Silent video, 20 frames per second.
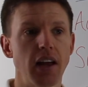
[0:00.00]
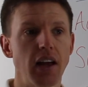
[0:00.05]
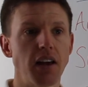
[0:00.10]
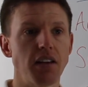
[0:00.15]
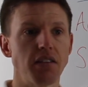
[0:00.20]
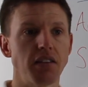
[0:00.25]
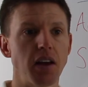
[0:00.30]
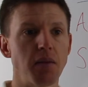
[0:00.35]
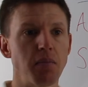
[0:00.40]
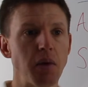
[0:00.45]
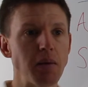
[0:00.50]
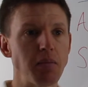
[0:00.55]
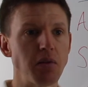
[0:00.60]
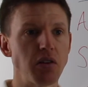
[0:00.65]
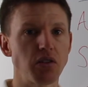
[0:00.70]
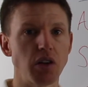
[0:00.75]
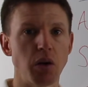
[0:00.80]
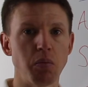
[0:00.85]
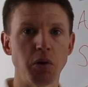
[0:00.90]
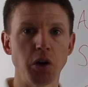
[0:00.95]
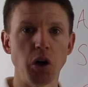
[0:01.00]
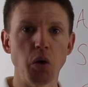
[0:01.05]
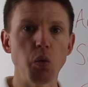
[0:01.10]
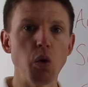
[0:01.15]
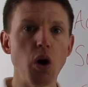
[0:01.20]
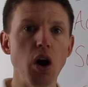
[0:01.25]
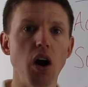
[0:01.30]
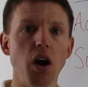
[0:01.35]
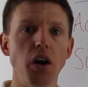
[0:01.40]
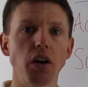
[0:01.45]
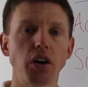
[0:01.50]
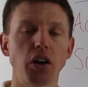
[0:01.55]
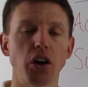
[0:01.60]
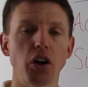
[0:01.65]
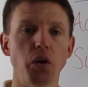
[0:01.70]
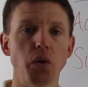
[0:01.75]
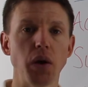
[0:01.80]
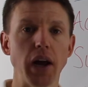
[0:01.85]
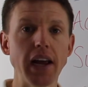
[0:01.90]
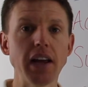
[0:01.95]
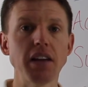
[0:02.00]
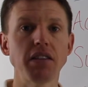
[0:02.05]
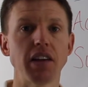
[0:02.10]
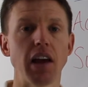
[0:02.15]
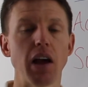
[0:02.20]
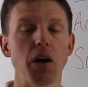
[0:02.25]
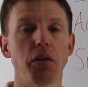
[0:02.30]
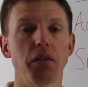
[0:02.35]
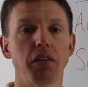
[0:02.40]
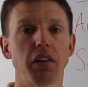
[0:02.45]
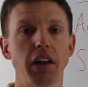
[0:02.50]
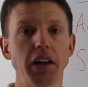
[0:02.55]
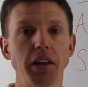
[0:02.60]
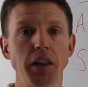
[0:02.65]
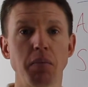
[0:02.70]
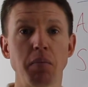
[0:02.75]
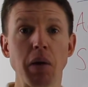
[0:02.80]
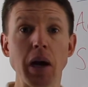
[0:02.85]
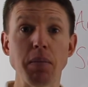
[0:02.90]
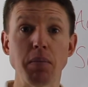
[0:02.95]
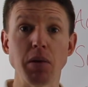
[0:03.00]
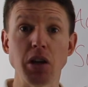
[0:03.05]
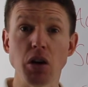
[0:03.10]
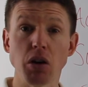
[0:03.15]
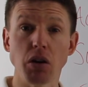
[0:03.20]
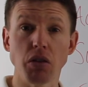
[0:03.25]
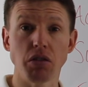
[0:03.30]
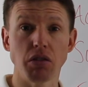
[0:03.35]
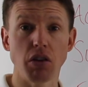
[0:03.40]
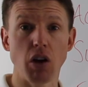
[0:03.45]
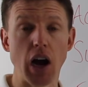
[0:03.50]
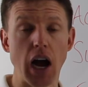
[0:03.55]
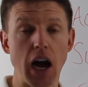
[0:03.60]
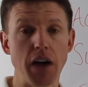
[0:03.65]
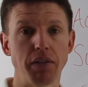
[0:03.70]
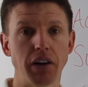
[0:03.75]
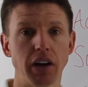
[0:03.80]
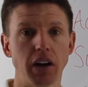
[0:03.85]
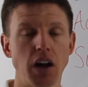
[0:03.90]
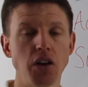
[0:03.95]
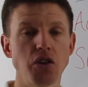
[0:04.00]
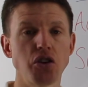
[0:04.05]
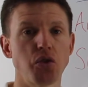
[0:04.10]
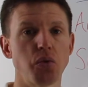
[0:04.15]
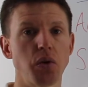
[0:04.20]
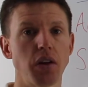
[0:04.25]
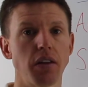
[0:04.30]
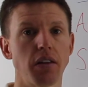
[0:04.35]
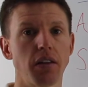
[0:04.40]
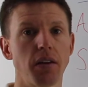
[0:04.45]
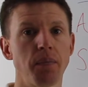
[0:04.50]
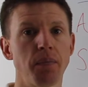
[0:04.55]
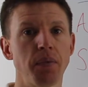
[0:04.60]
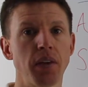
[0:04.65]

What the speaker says: Is there maybe someone at work who eats healthily that maybe you can start having lunch with?